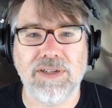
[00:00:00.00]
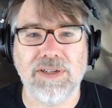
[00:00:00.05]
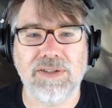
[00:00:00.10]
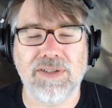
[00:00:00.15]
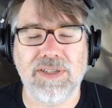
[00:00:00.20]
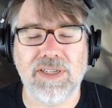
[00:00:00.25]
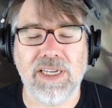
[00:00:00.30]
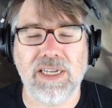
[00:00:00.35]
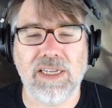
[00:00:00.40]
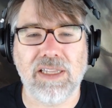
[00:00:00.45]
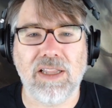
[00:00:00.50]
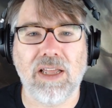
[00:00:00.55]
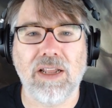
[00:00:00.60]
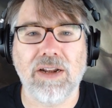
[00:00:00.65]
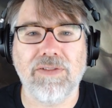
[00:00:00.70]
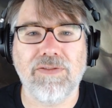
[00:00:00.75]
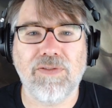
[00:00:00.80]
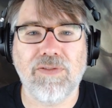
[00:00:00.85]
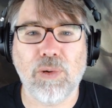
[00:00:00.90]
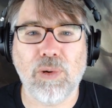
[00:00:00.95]
You're seeing a lot
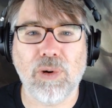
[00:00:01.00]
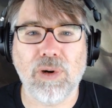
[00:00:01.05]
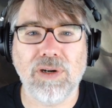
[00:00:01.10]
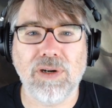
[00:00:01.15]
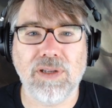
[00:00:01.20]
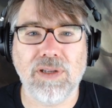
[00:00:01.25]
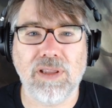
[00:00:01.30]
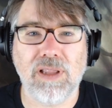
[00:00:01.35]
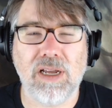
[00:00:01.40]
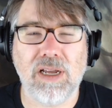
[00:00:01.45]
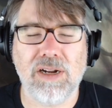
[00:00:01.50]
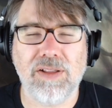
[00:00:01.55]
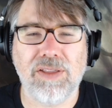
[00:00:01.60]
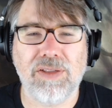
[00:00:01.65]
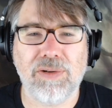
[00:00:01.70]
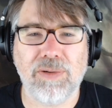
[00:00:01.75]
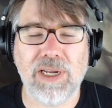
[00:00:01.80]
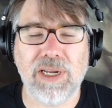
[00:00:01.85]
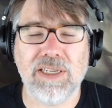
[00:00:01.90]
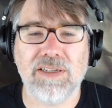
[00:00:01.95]
of
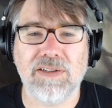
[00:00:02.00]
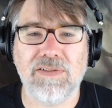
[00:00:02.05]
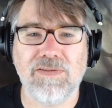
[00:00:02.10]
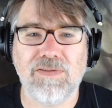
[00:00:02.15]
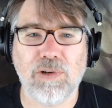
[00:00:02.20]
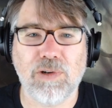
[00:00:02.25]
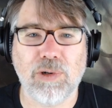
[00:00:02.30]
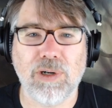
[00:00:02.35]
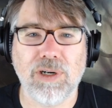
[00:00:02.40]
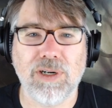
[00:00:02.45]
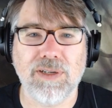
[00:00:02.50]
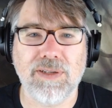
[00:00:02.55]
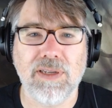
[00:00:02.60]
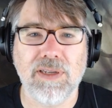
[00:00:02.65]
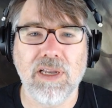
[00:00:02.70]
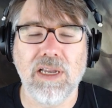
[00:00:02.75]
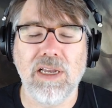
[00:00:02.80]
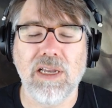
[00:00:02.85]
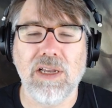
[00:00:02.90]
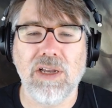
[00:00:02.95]
3s and 4s,
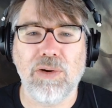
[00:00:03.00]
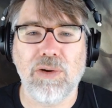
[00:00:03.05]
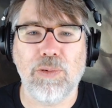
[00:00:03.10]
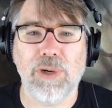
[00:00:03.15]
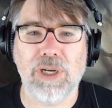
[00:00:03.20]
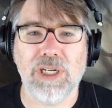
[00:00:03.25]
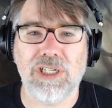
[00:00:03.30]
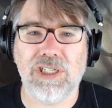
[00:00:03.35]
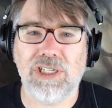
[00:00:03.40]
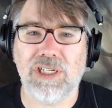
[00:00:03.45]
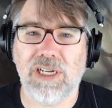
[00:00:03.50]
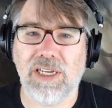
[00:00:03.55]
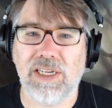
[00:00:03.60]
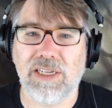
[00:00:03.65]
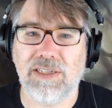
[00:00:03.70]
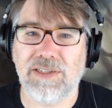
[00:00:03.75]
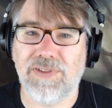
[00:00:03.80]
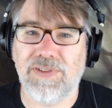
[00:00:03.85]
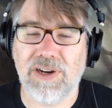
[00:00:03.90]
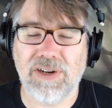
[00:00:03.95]
which
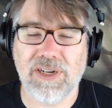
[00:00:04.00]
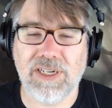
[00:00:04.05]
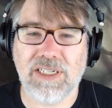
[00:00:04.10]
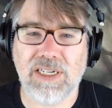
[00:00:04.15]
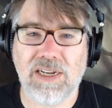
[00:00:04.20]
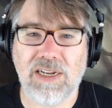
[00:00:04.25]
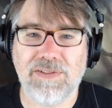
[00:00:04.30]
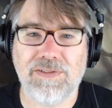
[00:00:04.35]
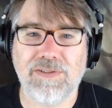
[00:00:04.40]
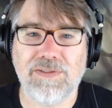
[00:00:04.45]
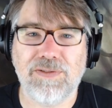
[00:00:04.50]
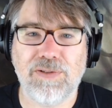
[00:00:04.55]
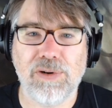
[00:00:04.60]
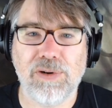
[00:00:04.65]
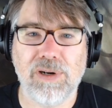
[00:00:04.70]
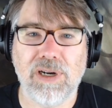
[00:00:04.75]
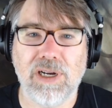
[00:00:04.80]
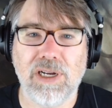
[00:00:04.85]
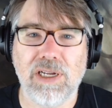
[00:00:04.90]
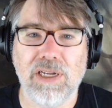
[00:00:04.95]
is very tough
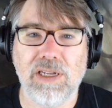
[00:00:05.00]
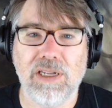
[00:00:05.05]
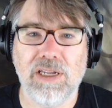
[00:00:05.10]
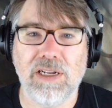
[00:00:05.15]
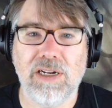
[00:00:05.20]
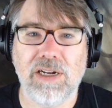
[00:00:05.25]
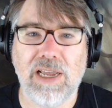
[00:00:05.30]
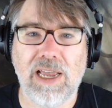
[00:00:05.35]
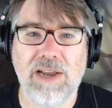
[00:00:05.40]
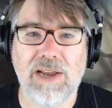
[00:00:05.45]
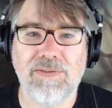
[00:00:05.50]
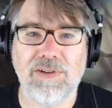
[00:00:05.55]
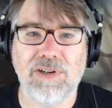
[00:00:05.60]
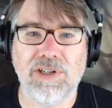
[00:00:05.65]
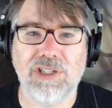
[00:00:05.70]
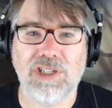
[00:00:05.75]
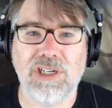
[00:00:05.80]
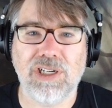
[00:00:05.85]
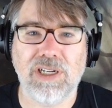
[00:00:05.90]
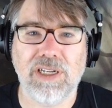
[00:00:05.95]
for an
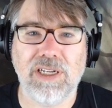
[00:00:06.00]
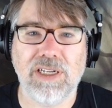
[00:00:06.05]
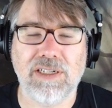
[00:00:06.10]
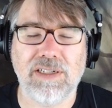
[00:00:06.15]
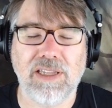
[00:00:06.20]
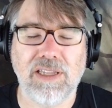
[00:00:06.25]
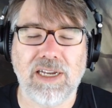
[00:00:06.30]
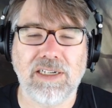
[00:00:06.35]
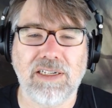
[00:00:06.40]
average intellect